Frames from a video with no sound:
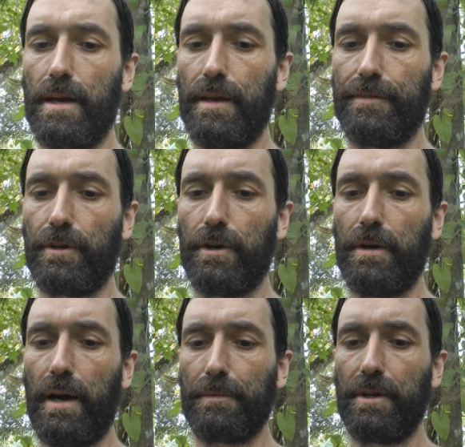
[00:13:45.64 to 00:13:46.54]
is
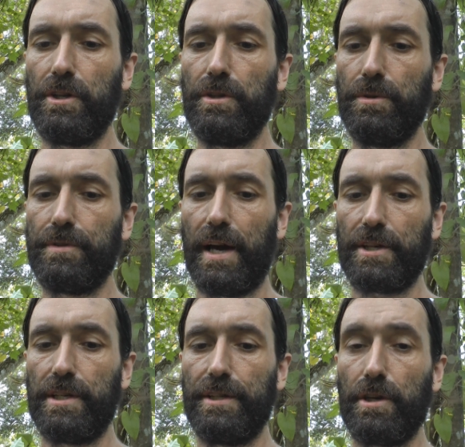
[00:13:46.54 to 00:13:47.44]
I'm going to use
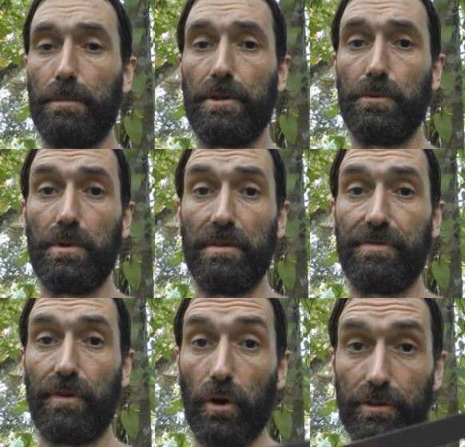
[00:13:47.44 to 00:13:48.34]
actually
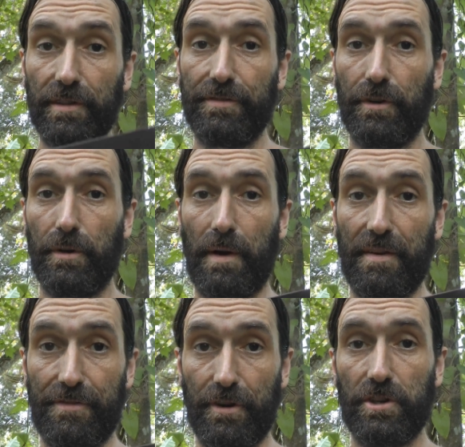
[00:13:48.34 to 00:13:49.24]
WD40 for my
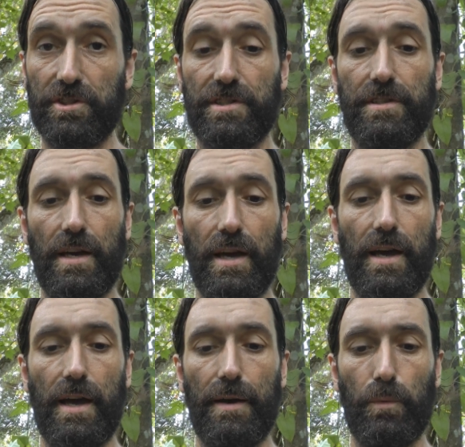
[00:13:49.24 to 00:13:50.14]
first
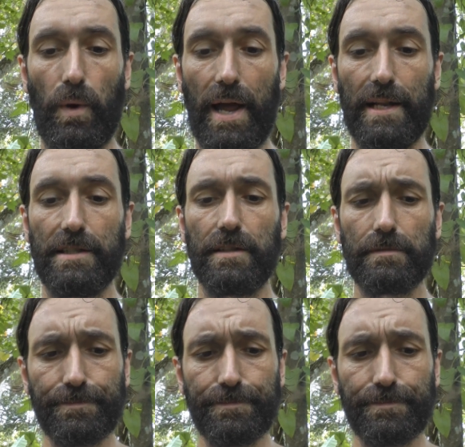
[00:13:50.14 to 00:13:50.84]
weld.